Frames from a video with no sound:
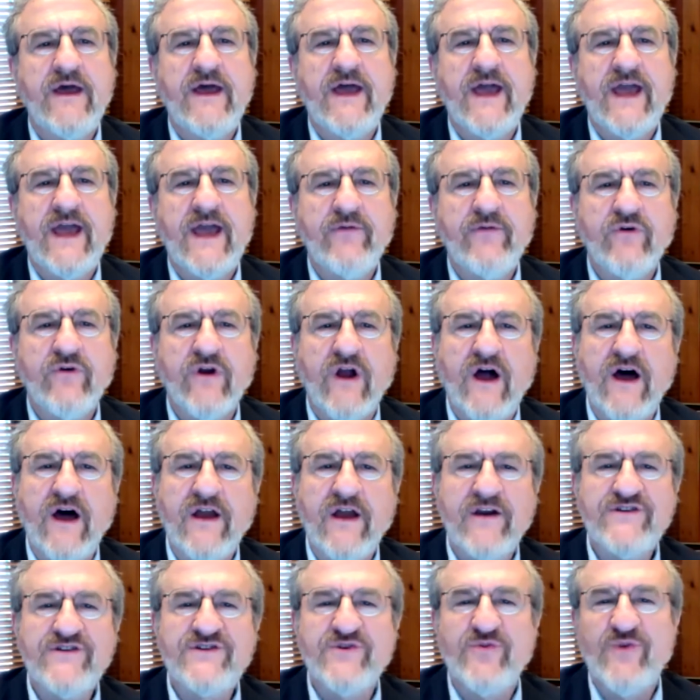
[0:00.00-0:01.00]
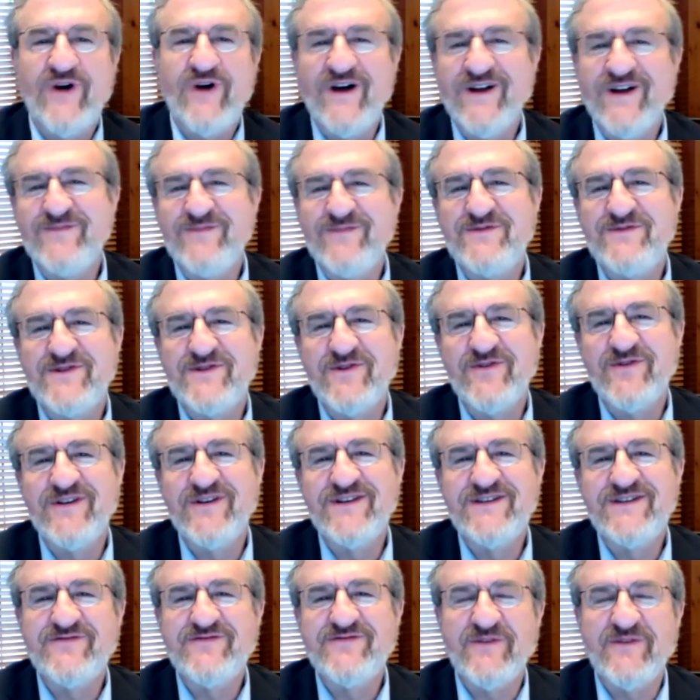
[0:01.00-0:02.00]
And we're honored to welcome
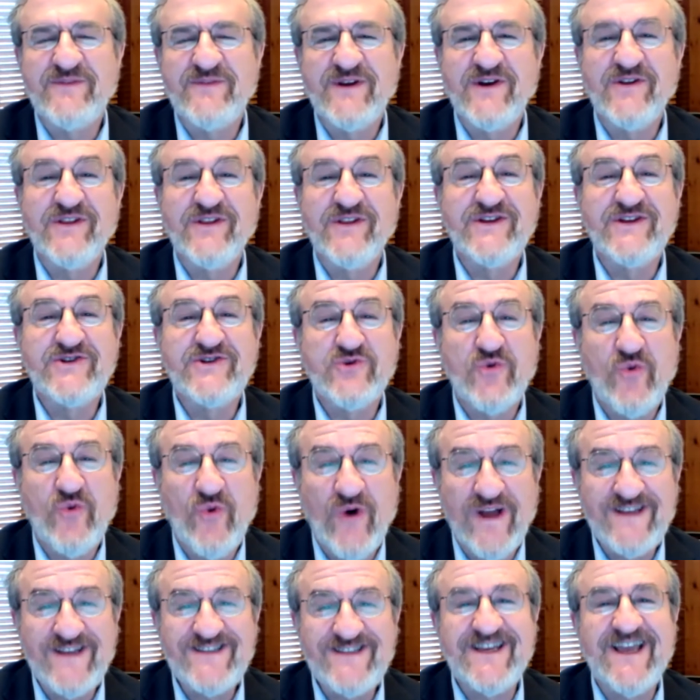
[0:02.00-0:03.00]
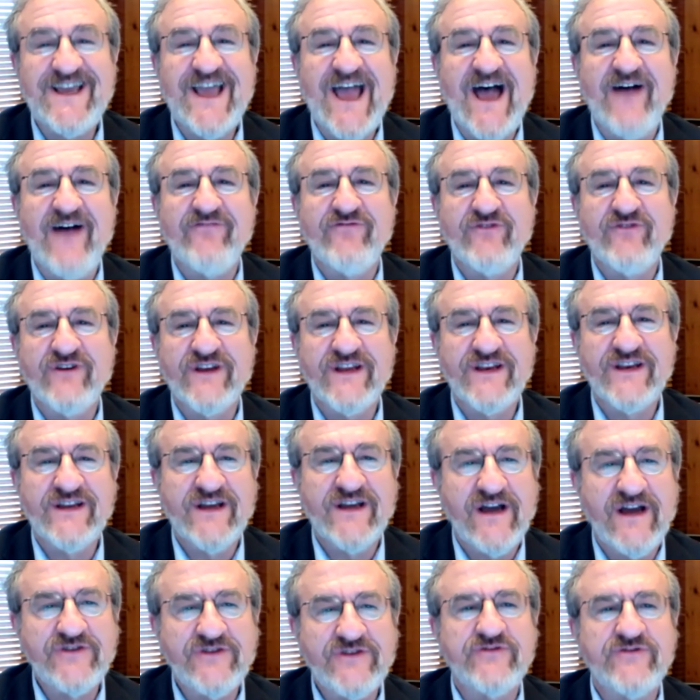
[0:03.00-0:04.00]
students from nearly 20 African
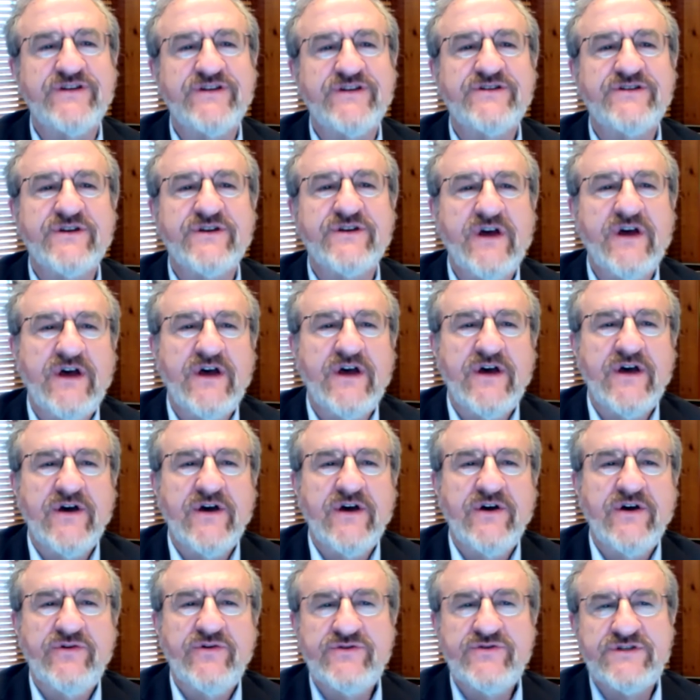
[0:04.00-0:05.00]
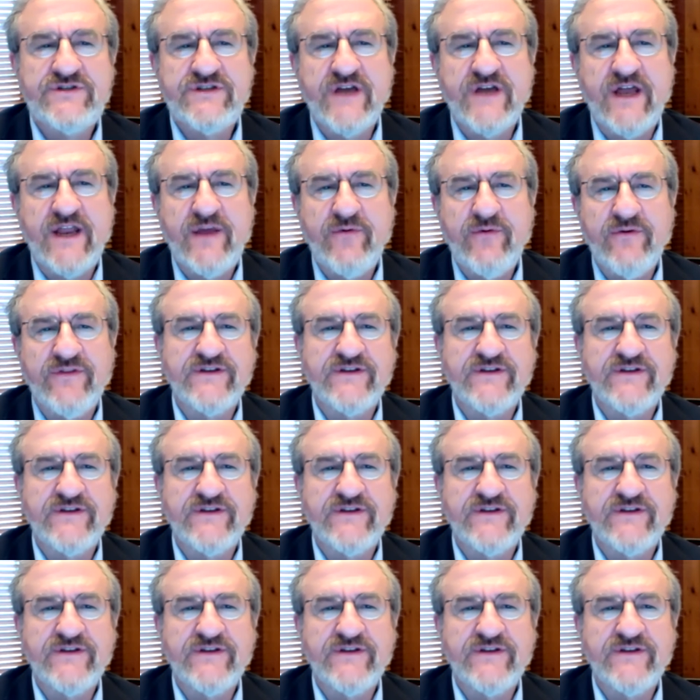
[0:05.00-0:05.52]
countries who study with